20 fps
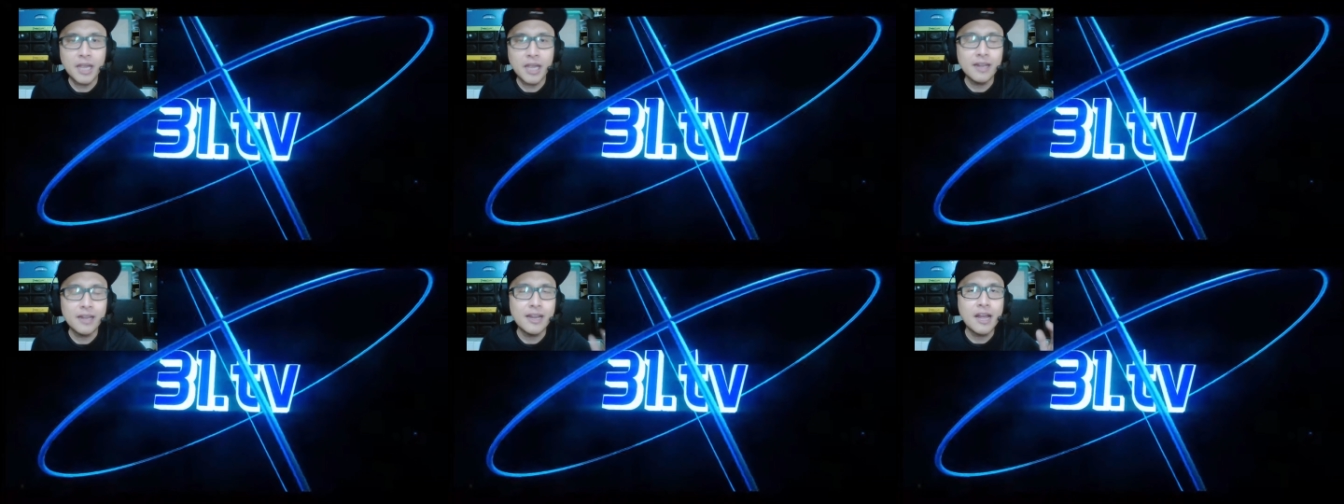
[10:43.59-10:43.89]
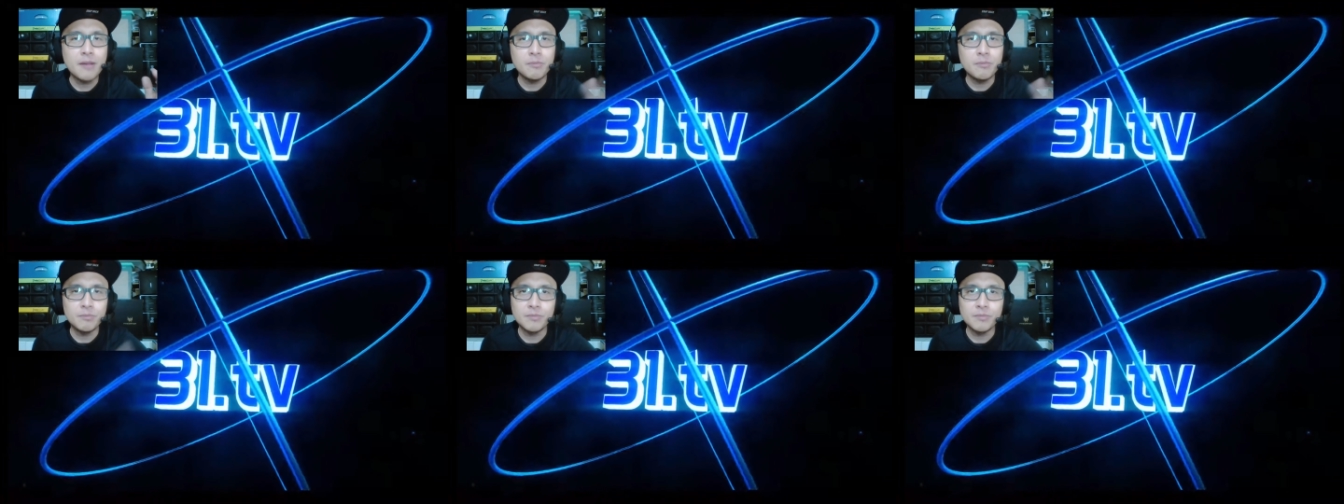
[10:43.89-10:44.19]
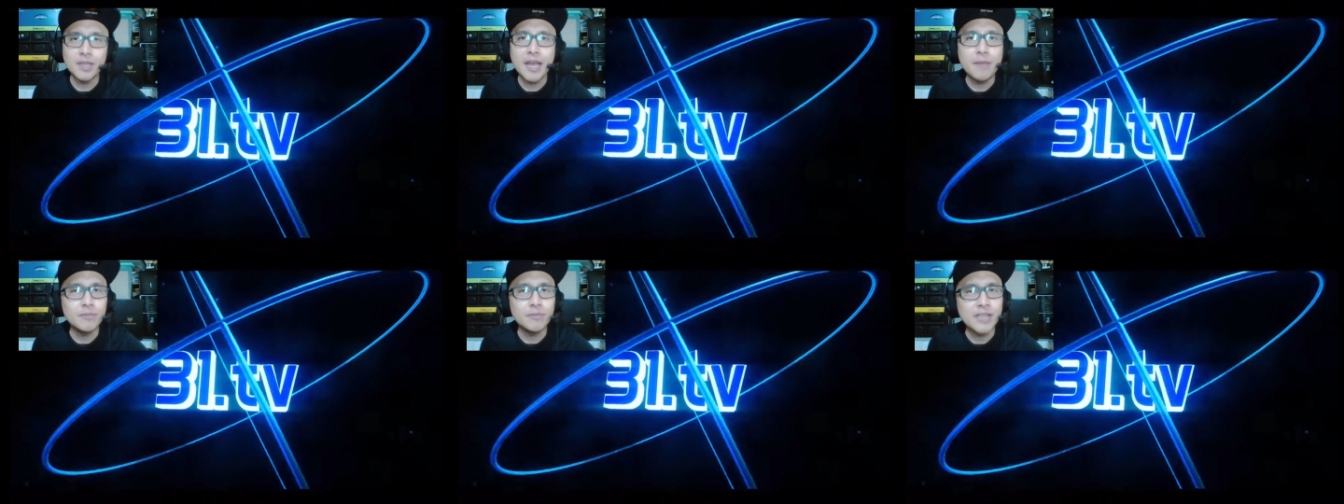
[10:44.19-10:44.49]
and I'm
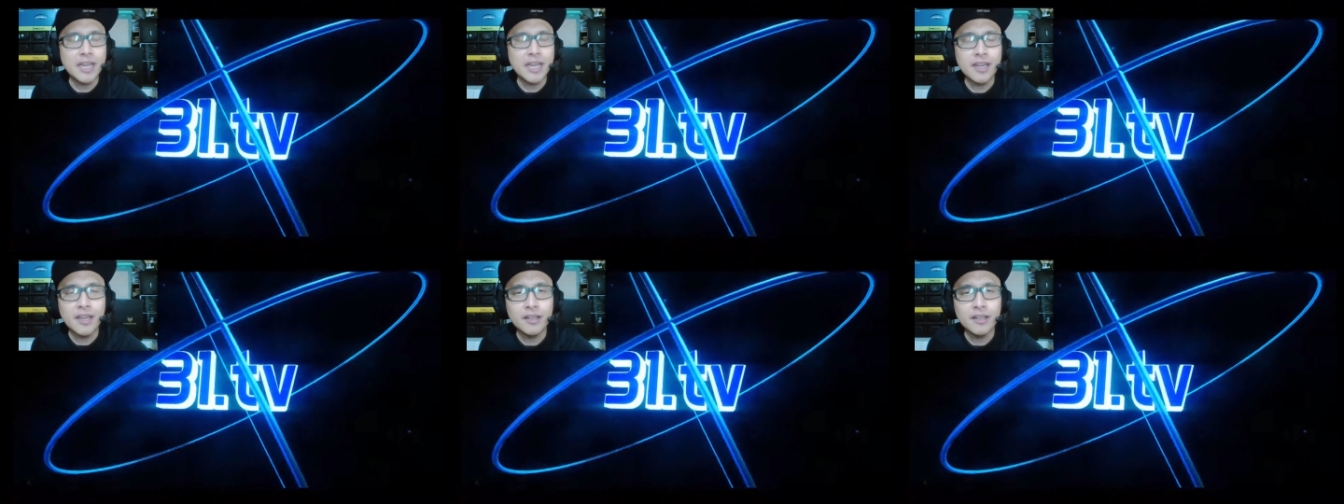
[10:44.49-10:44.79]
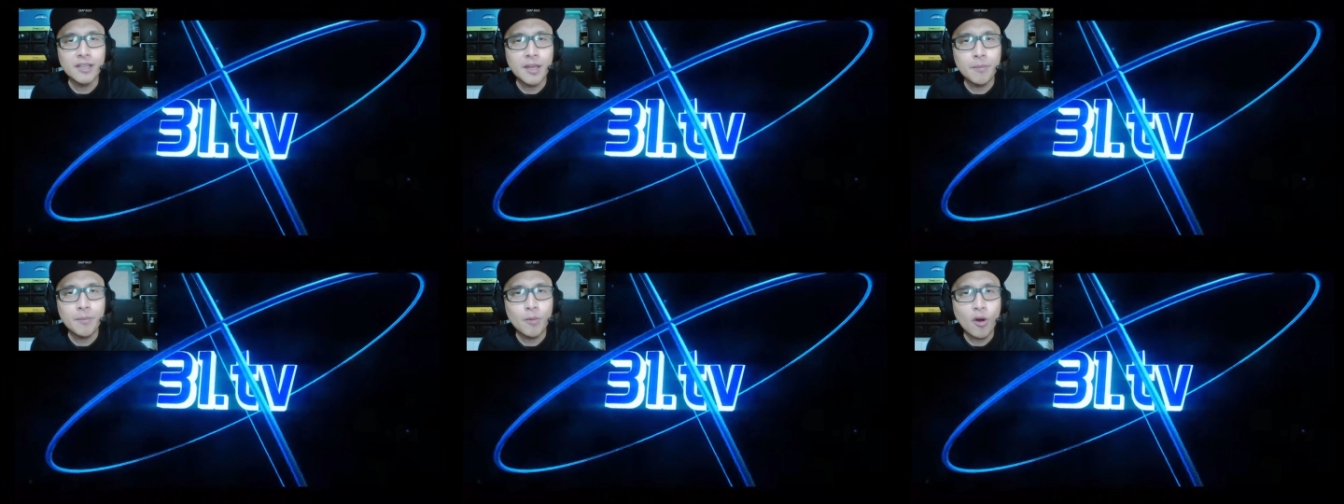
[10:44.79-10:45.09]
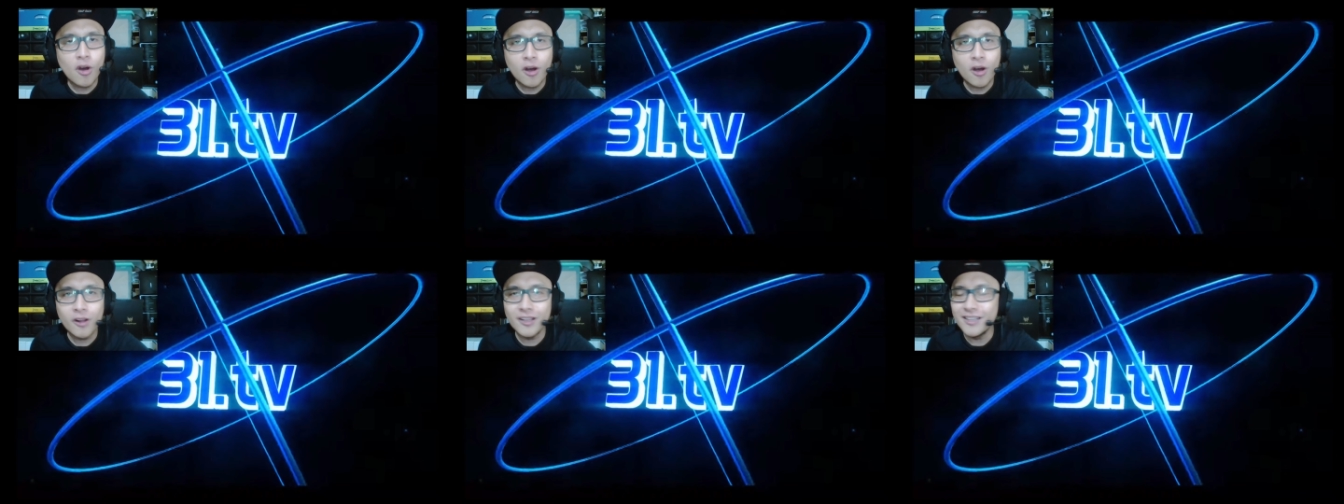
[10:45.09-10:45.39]
I'm taking them
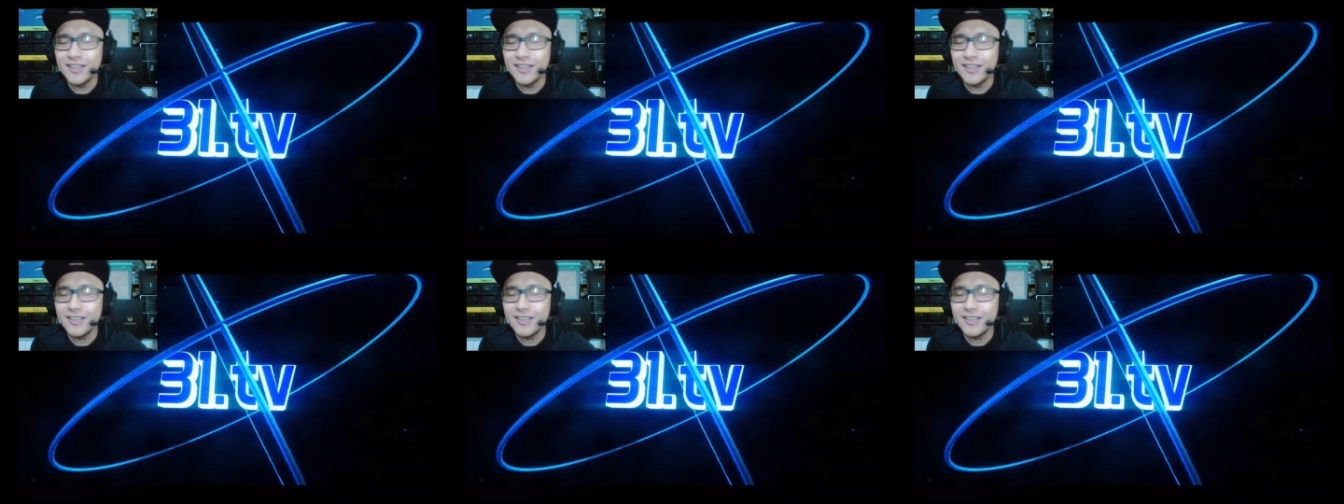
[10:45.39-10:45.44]
all